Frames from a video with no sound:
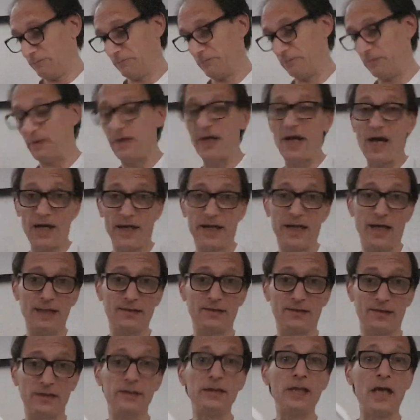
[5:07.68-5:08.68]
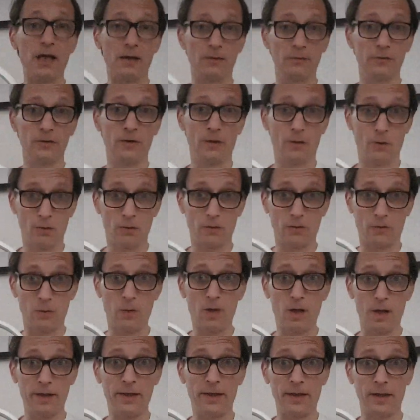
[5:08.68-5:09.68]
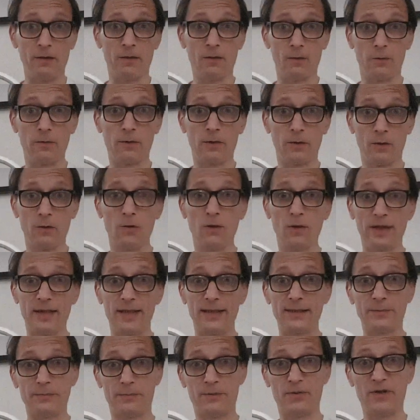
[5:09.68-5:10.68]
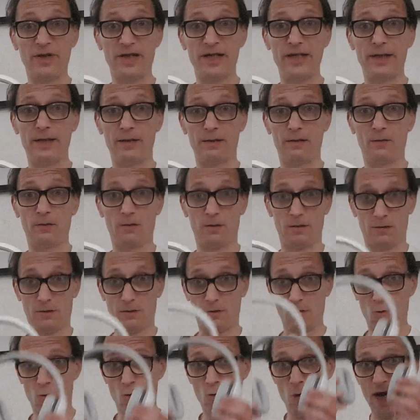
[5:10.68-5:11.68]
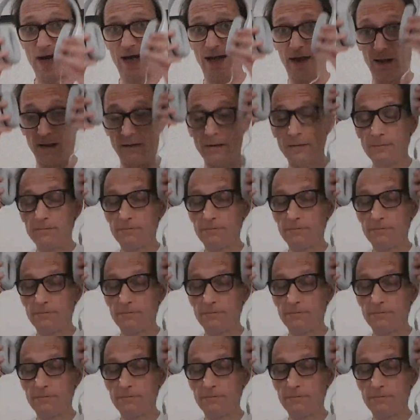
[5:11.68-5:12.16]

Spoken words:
But I guess the sound quality overall is pretty well.